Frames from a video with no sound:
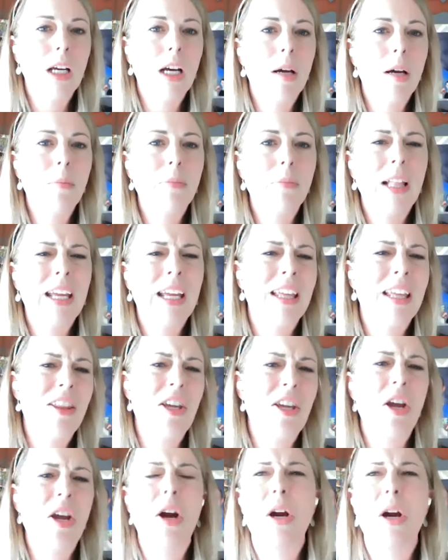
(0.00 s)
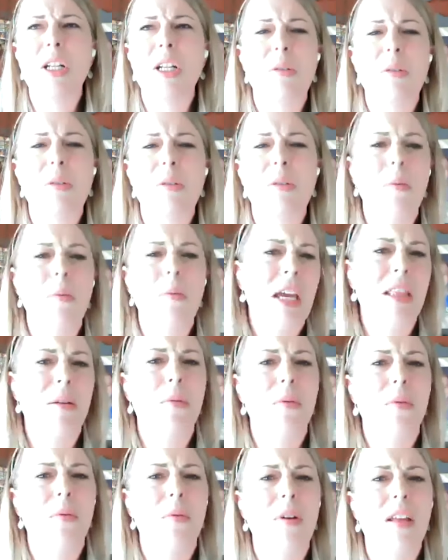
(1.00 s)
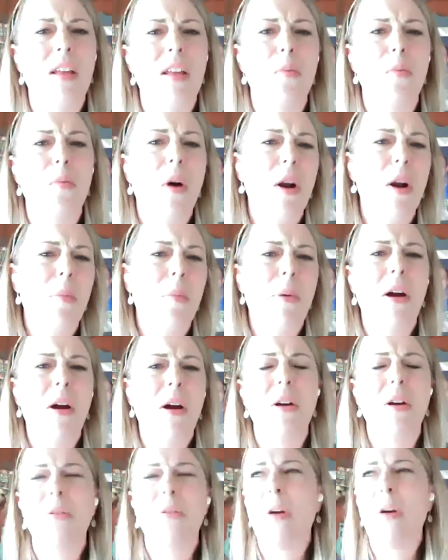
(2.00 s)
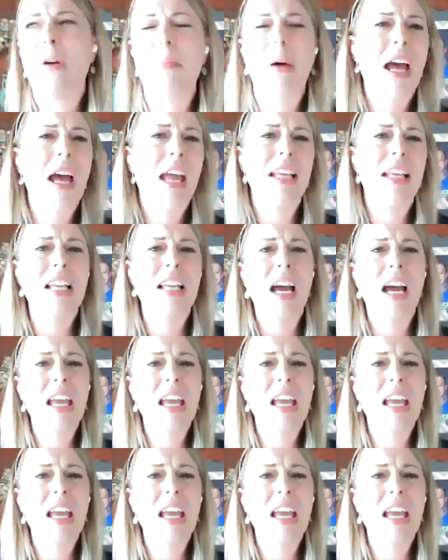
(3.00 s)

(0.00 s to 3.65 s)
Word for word: Um, playing in the yard, swimming at the at the water park, riding bikes,